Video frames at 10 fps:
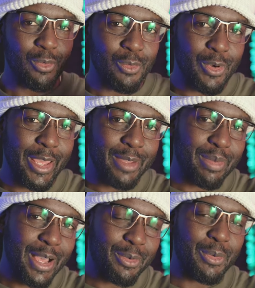way
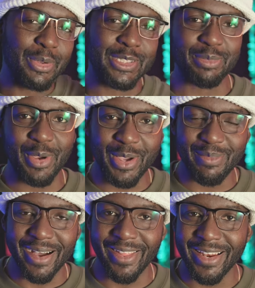back when we spoke
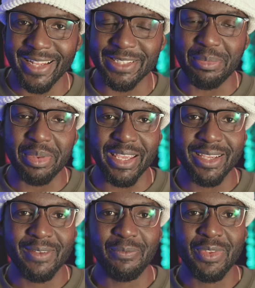about the letter
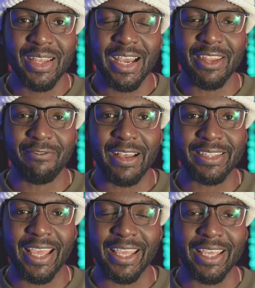B and the
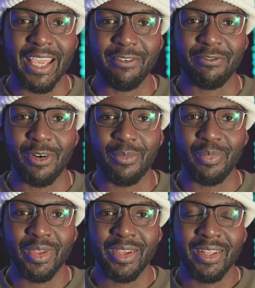fact that it came
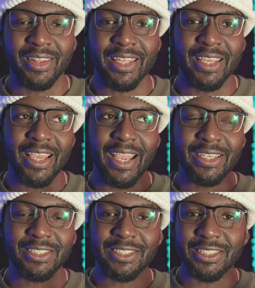from the
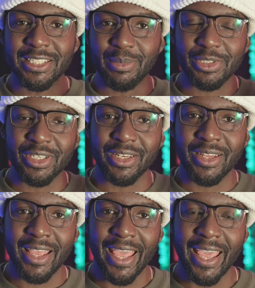ancient
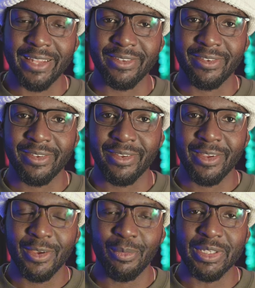Egyptian het,
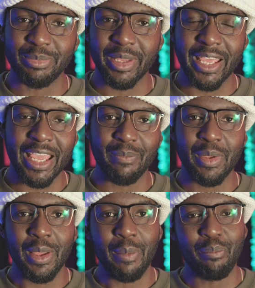which
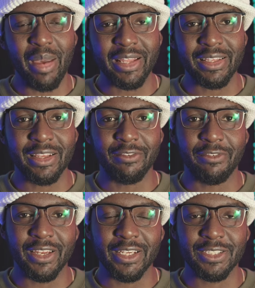became bet in
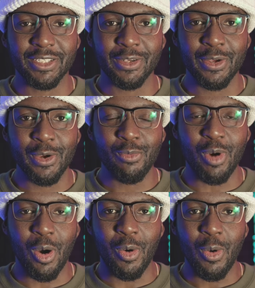Phoenician.
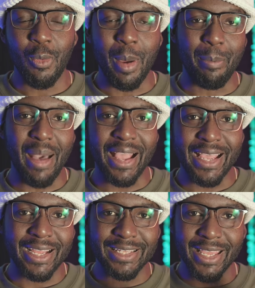Well, we're back
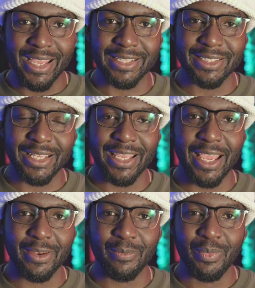at het
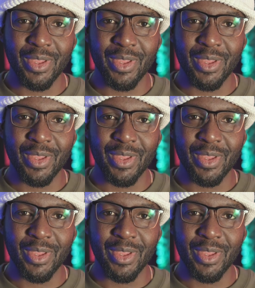again.